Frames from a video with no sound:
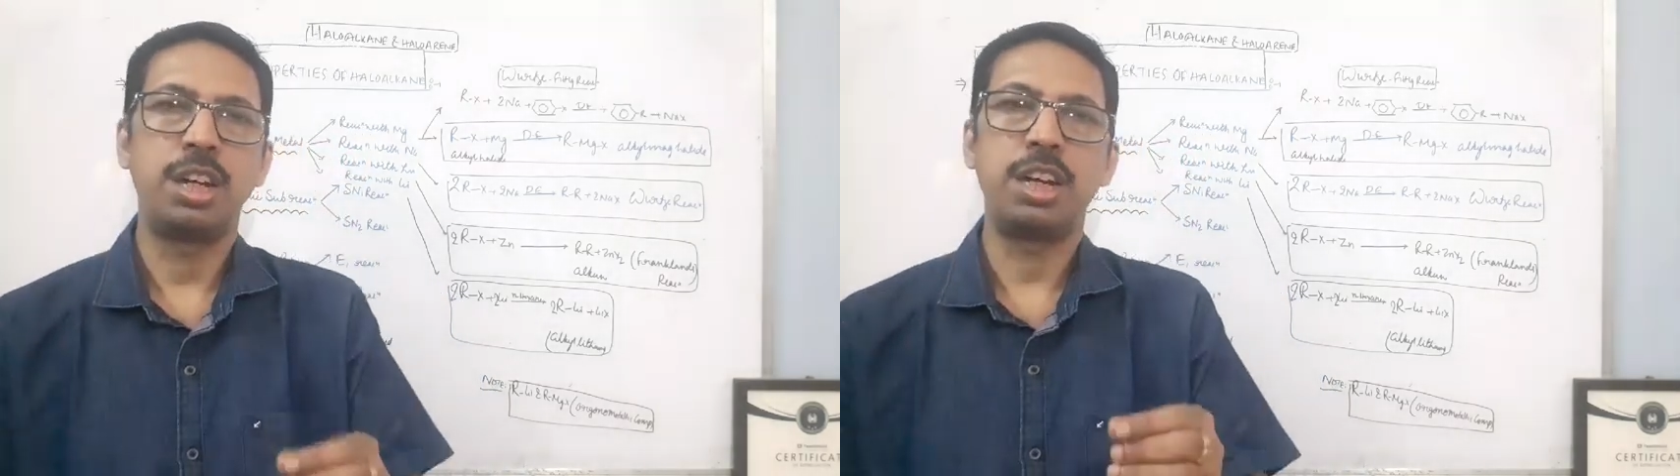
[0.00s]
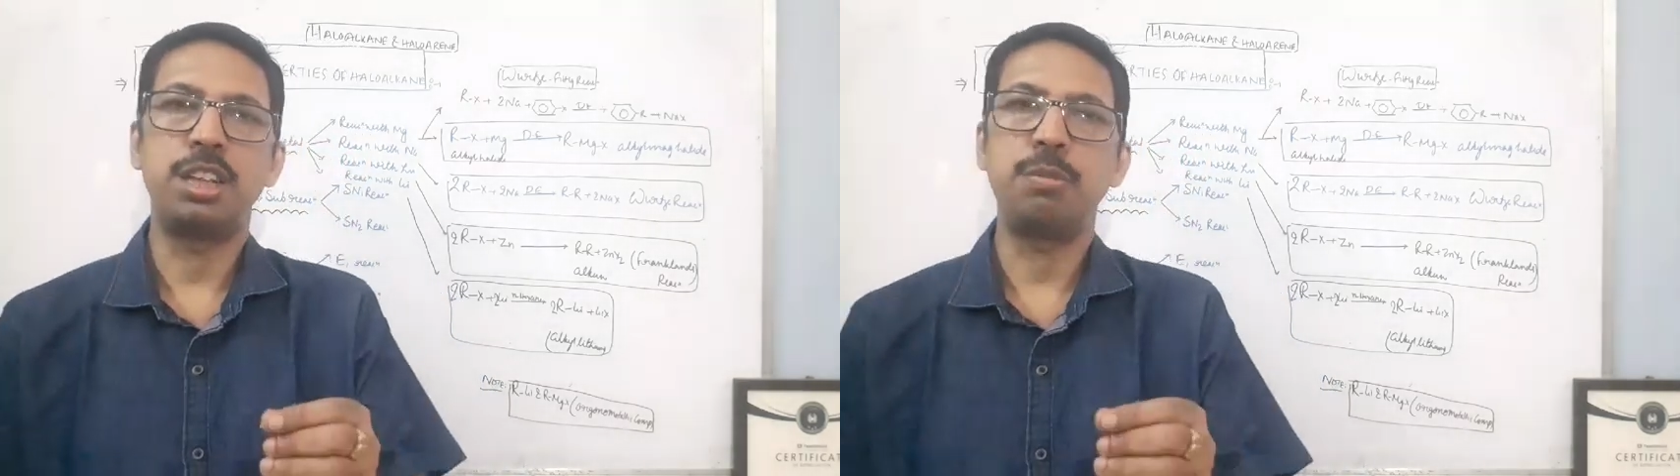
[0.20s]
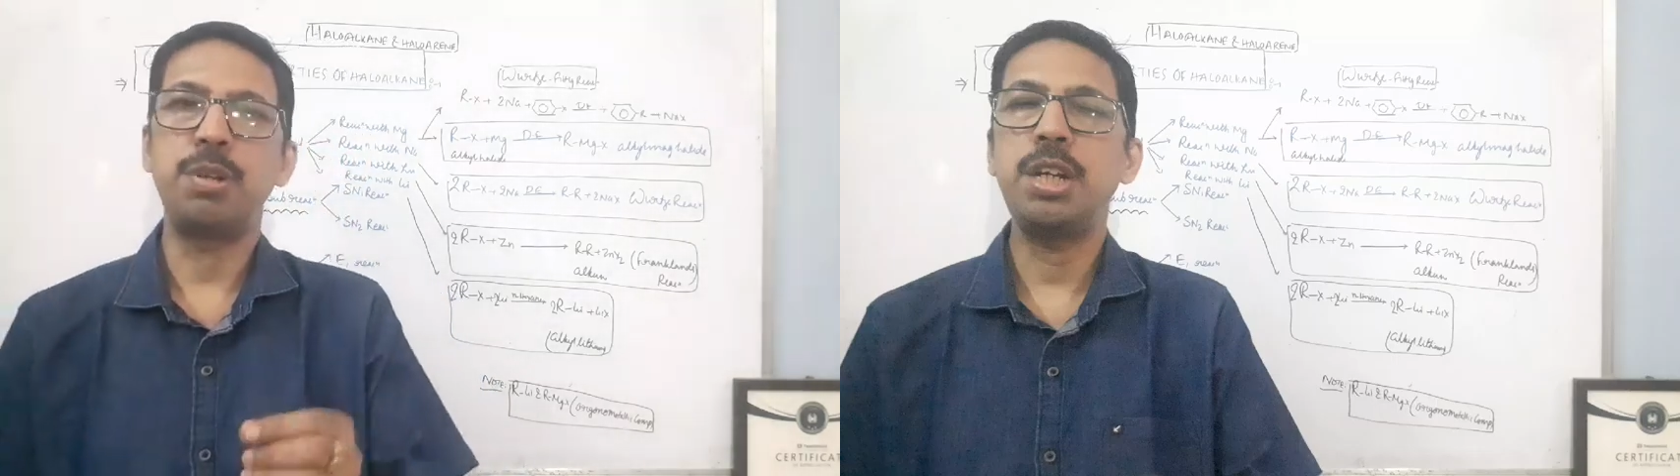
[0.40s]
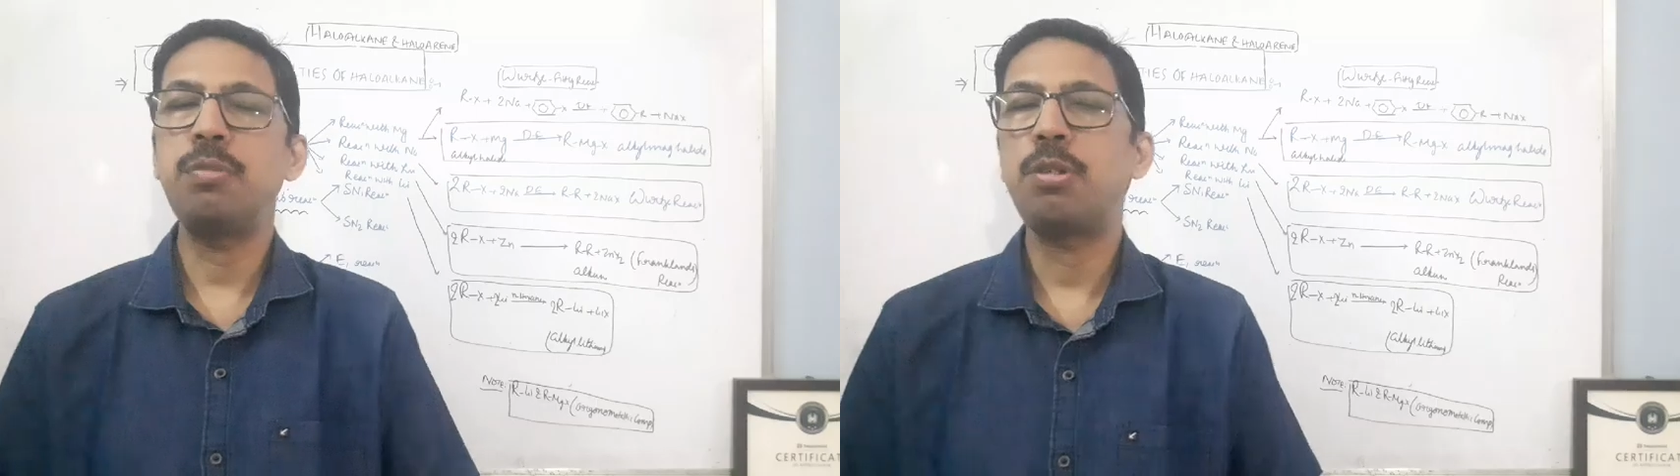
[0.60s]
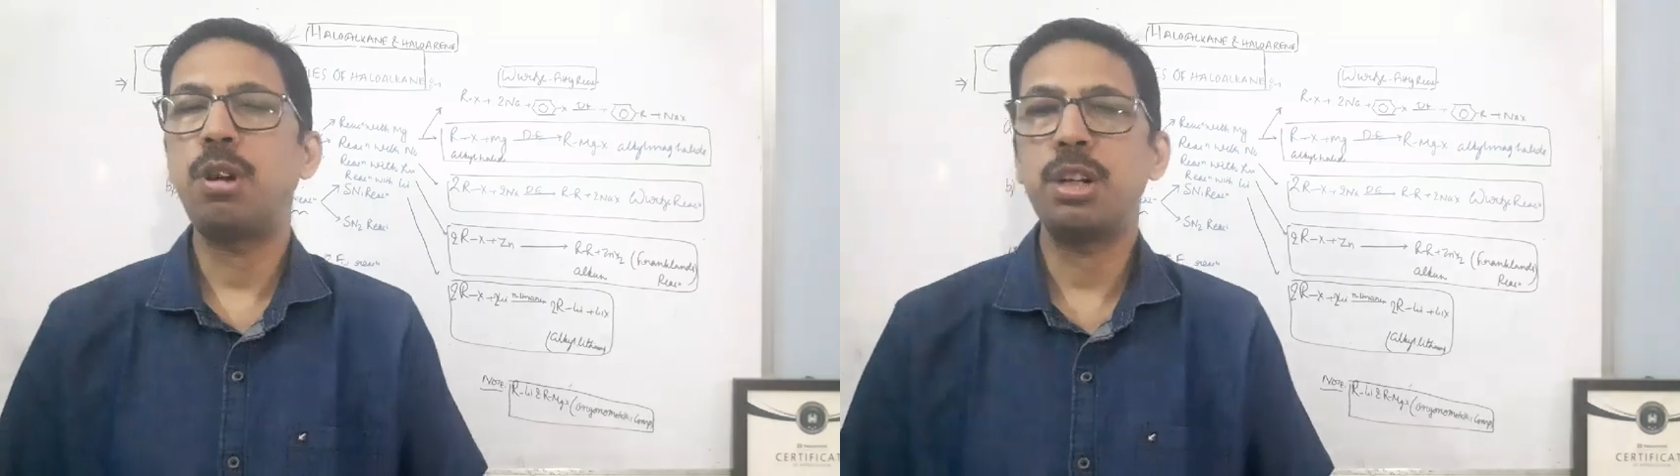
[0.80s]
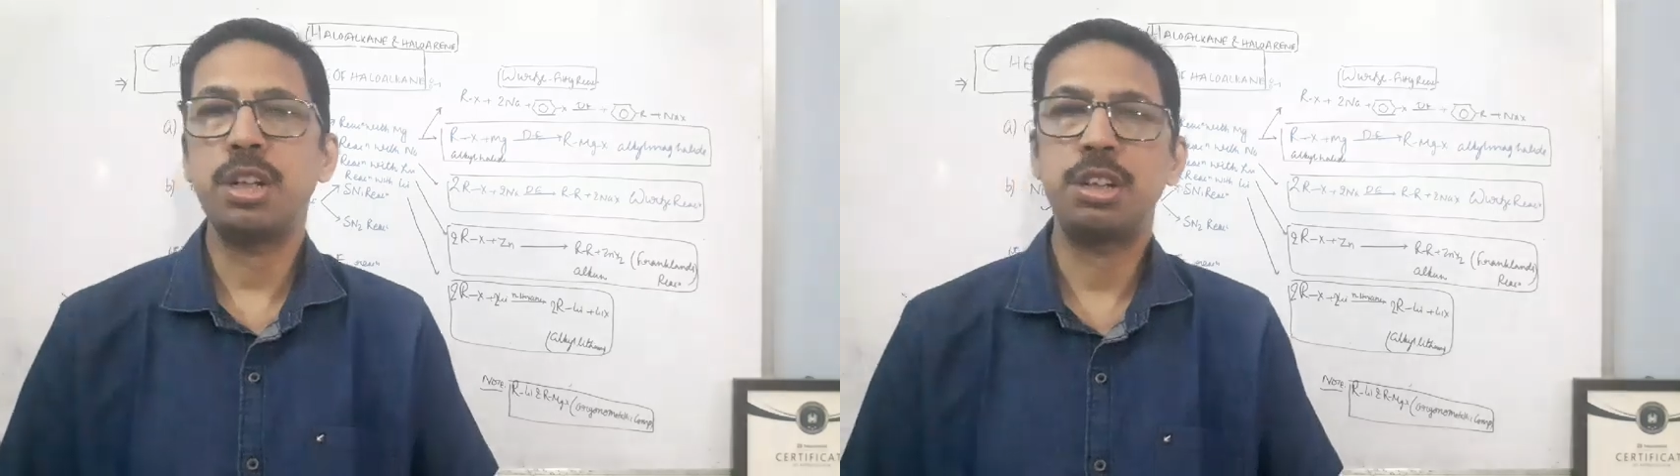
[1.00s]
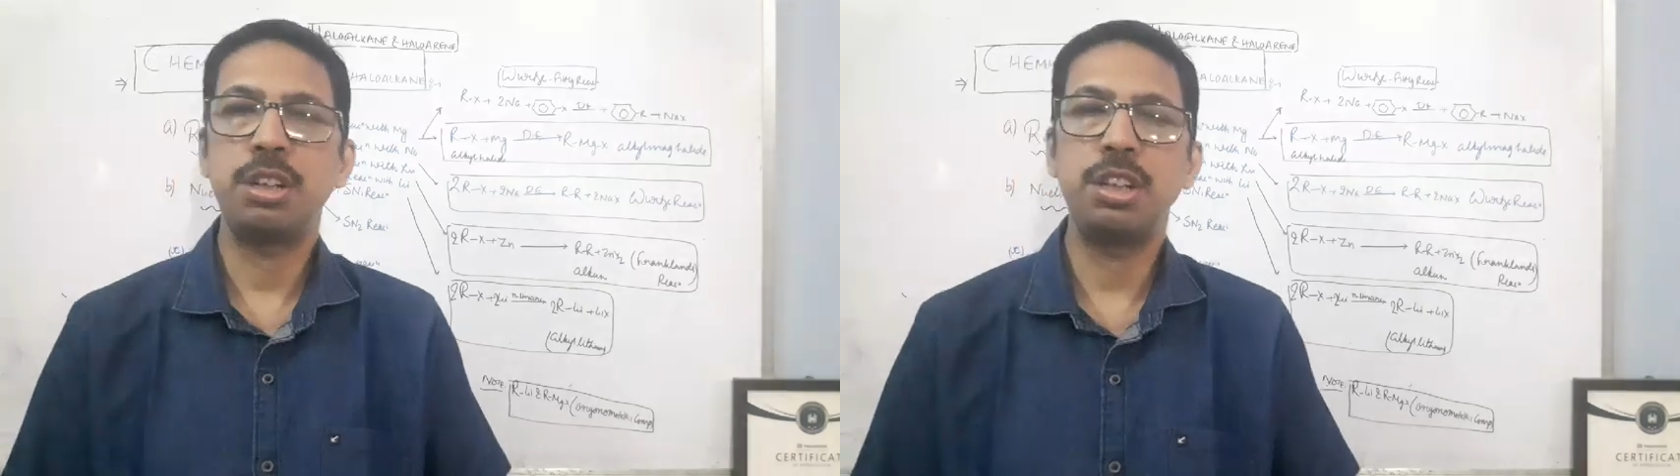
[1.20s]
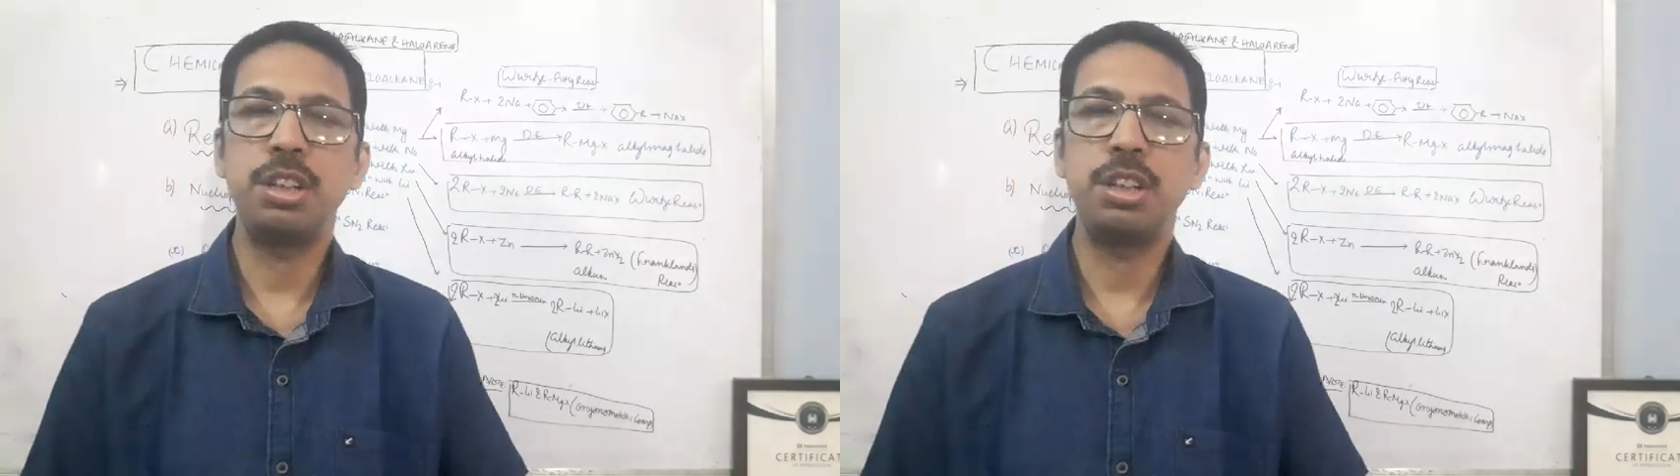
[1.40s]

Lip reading: and the main product